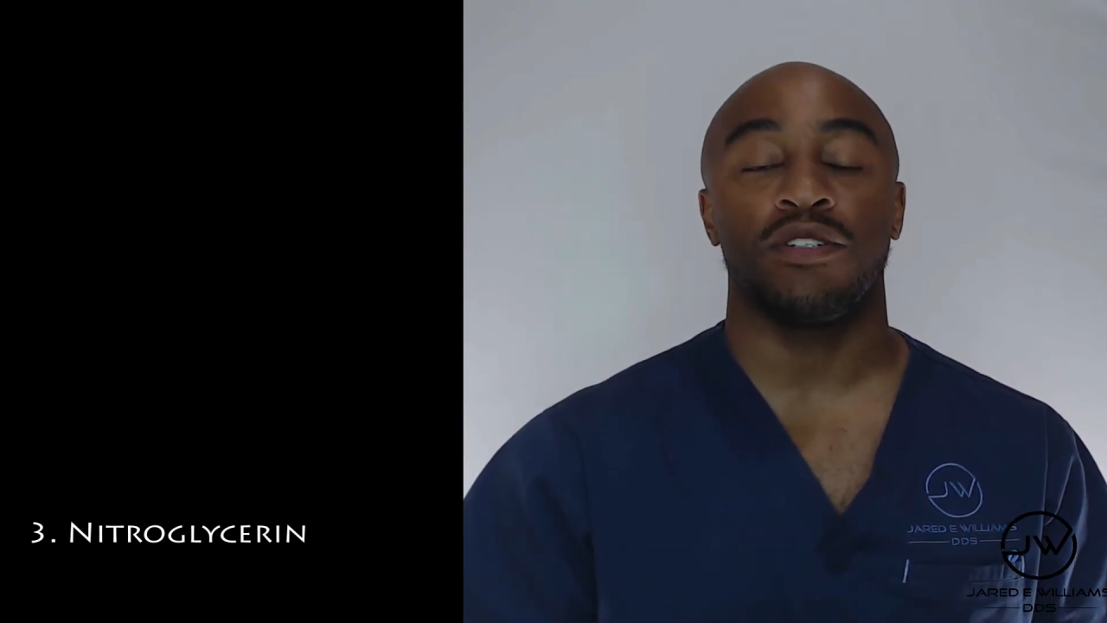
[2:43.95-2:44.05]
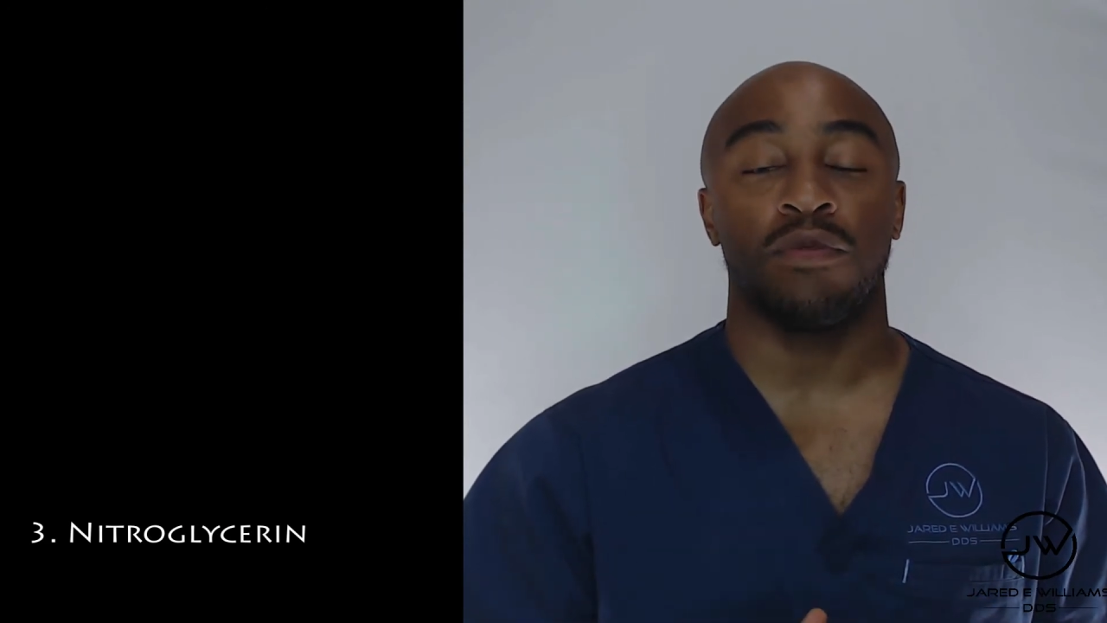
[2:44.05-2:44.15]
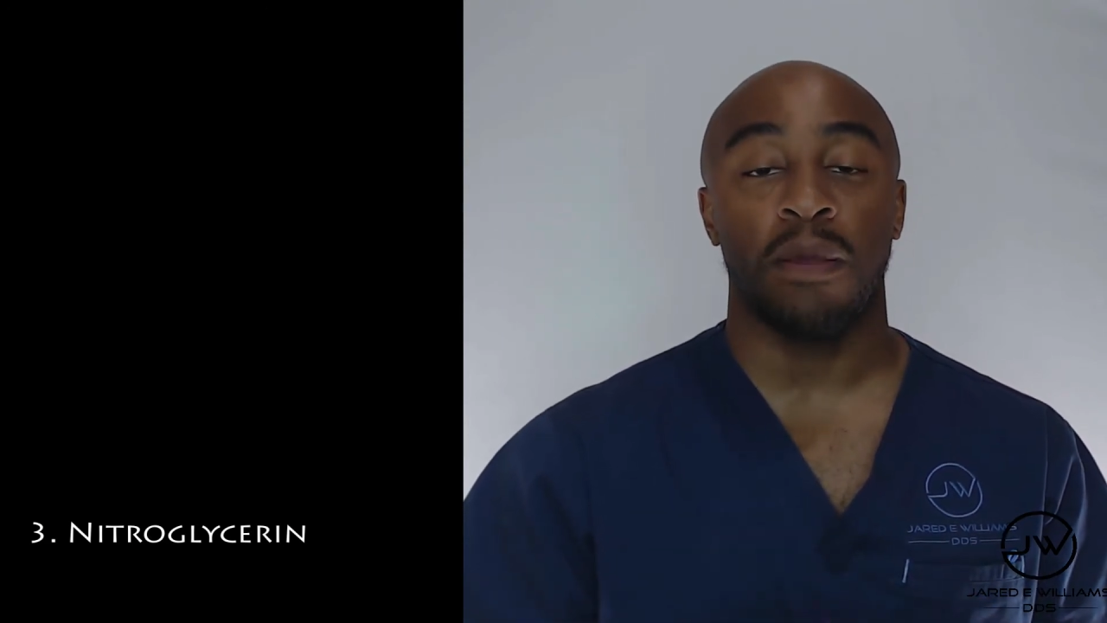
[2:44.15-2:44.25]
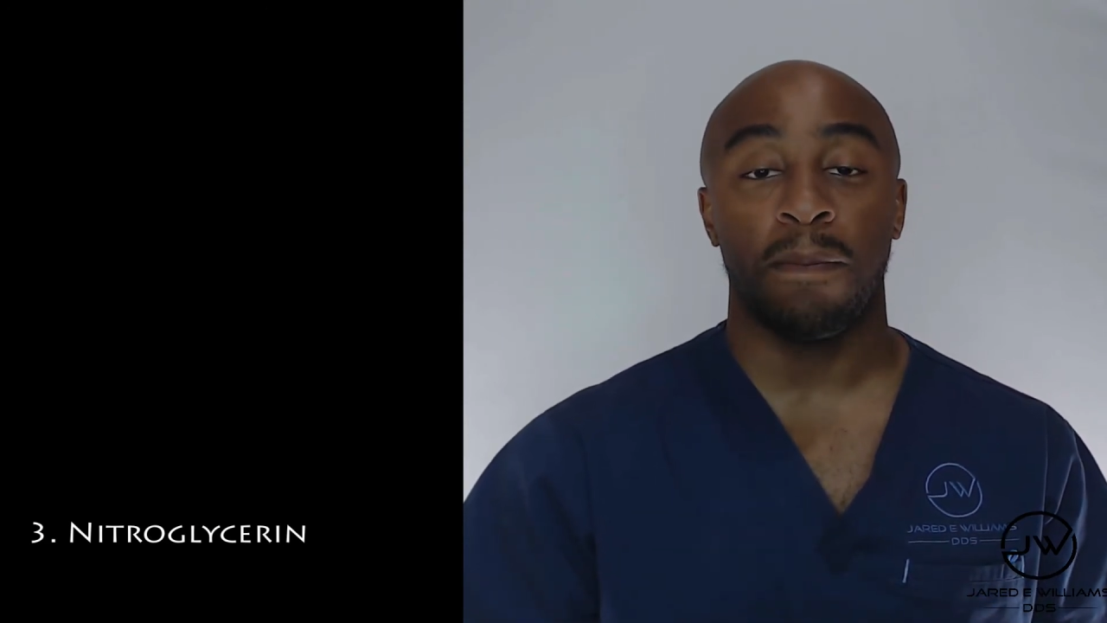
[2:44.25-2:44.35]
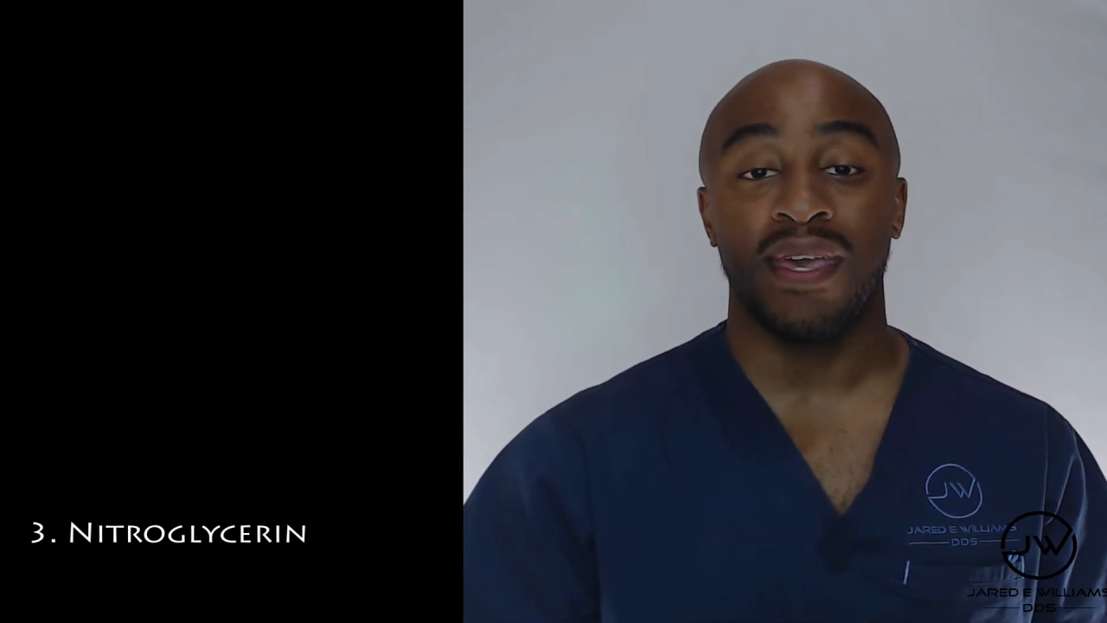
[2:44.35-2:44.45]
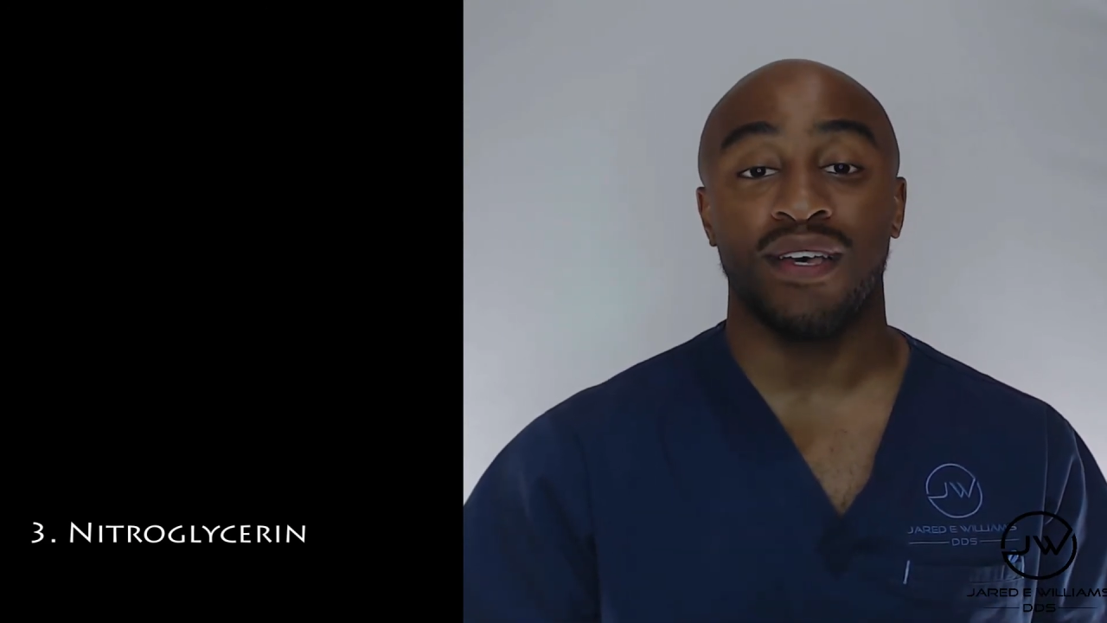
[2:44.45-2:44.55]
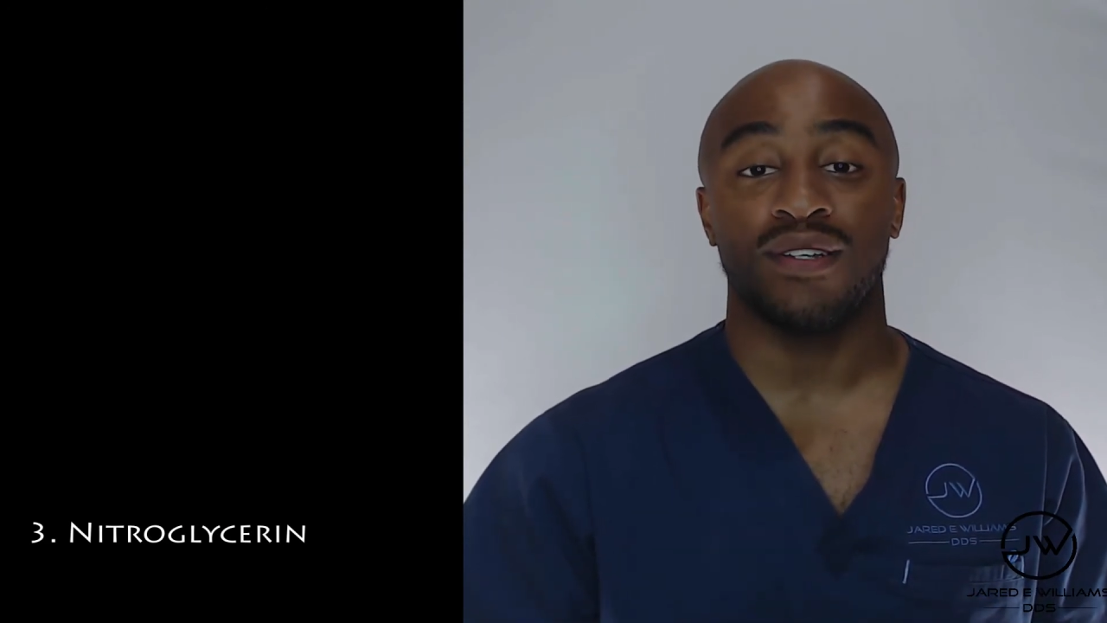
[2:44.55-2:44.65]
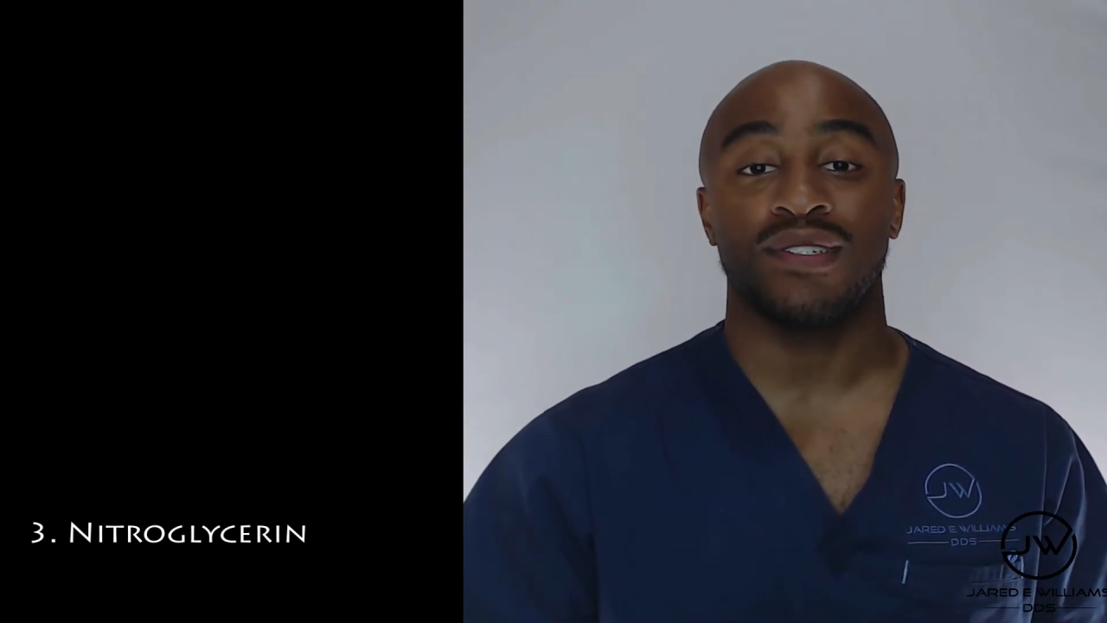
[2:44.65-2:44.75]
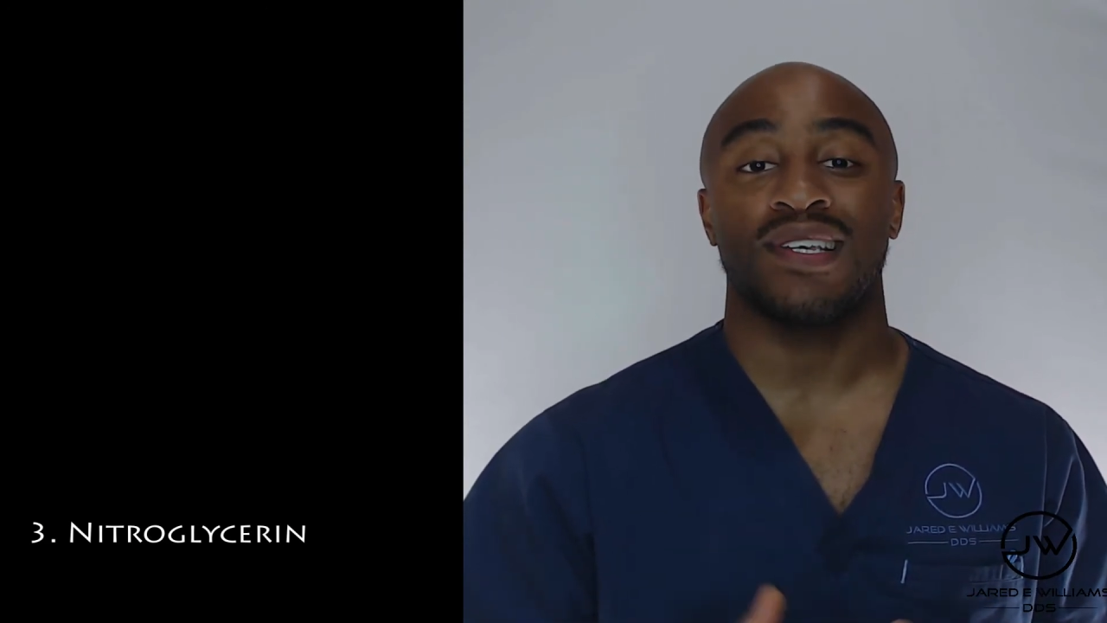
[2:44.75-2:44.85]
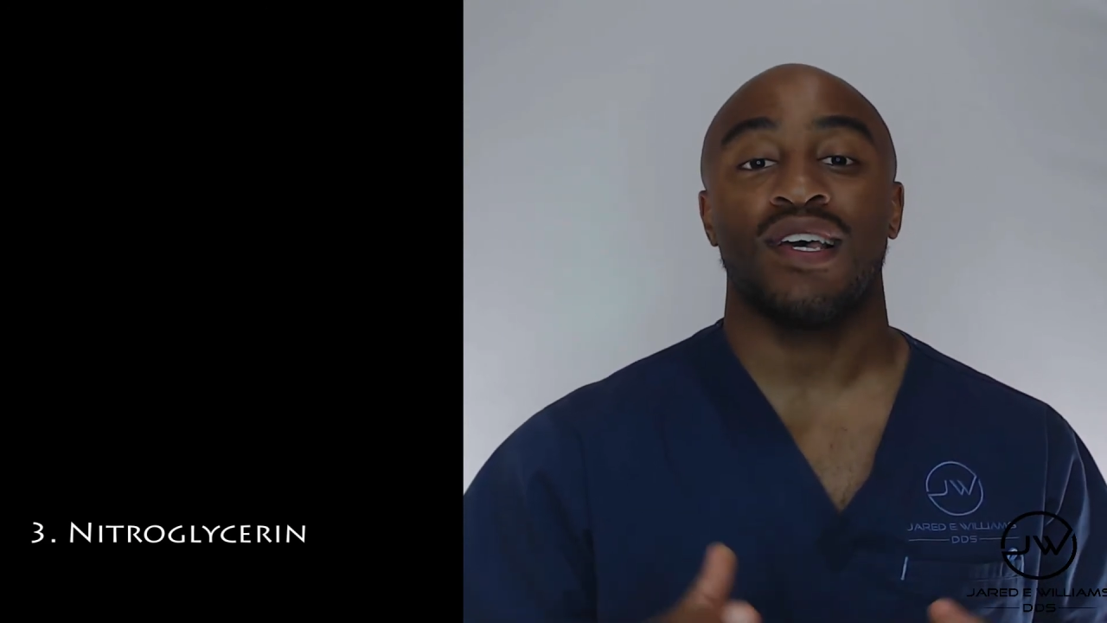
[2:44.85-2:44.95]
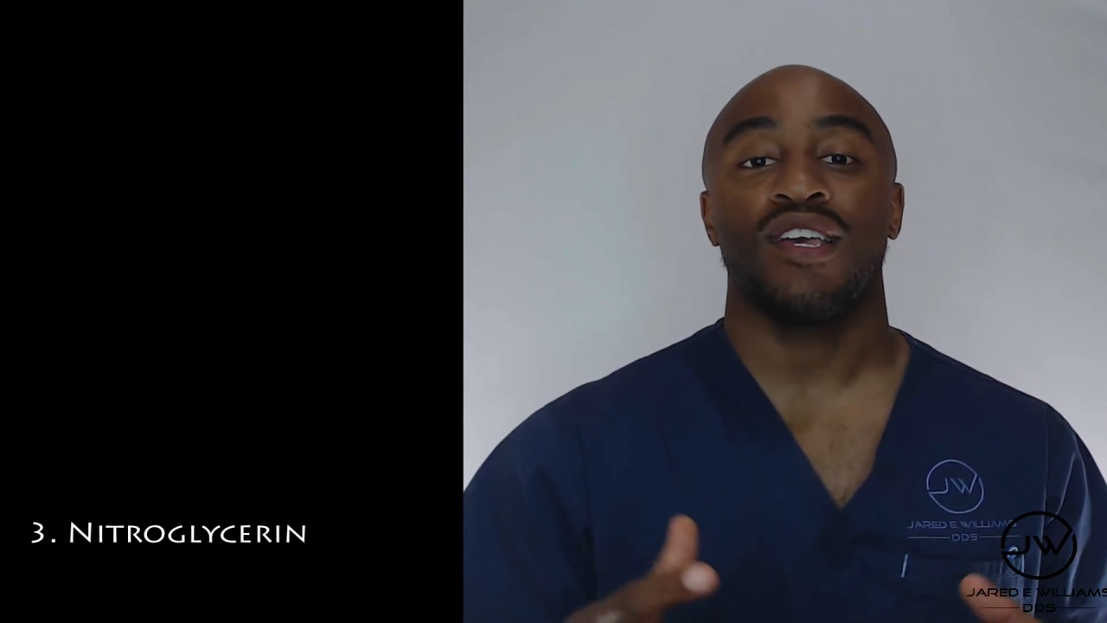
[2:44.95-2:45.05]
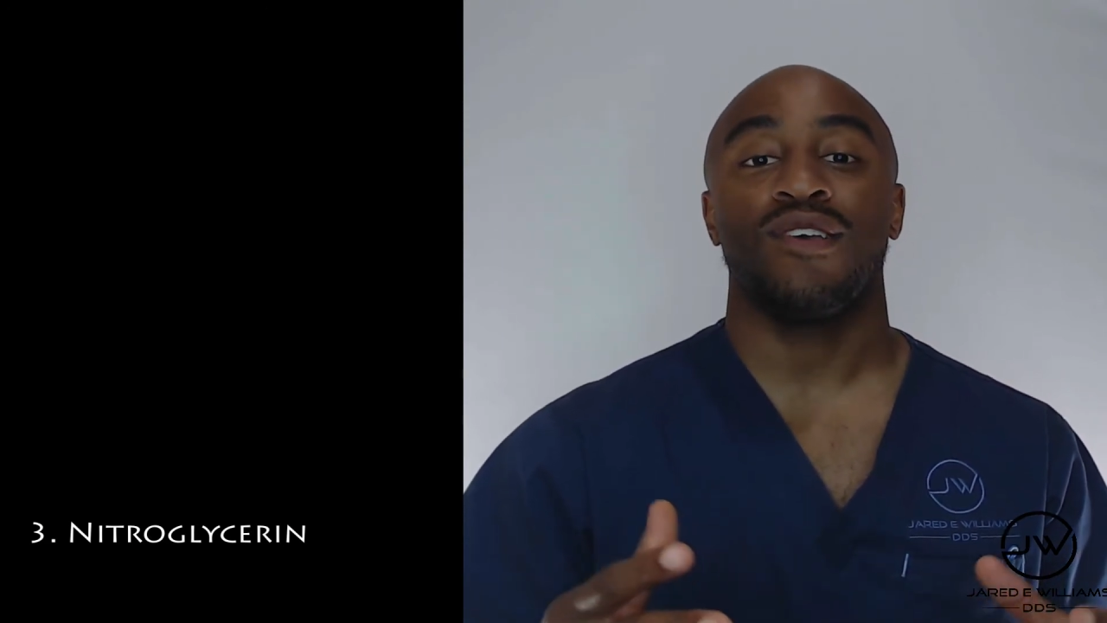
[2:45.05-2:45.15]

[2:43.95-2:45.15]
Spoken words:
the pills,